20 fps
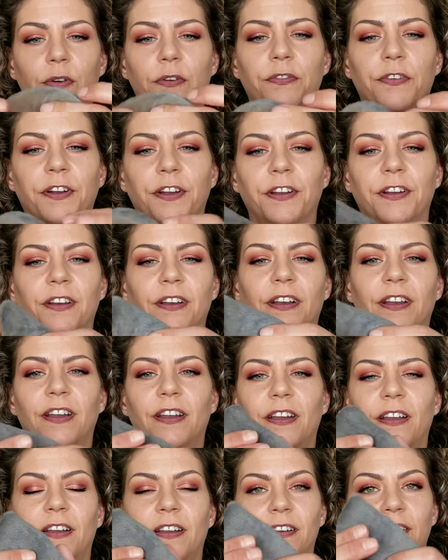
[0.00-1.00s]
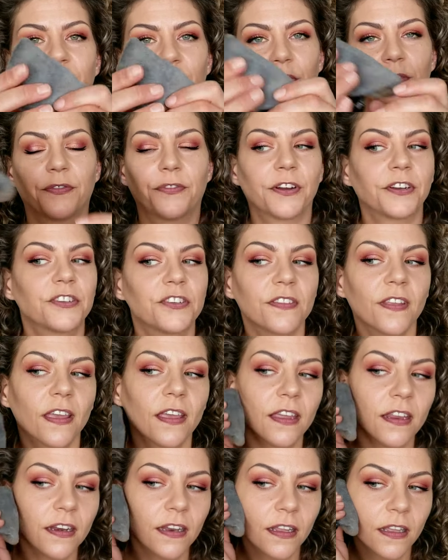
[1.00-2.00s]
over to a fresh
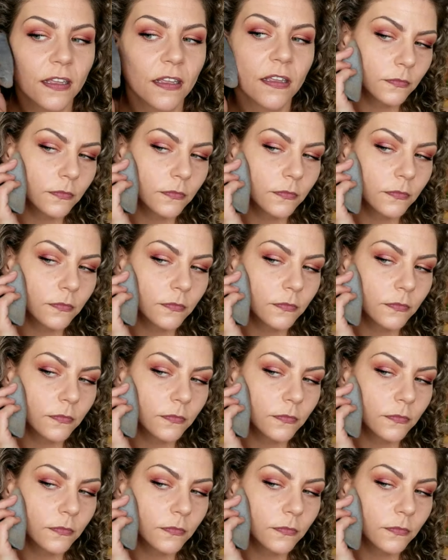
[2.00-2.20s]
side.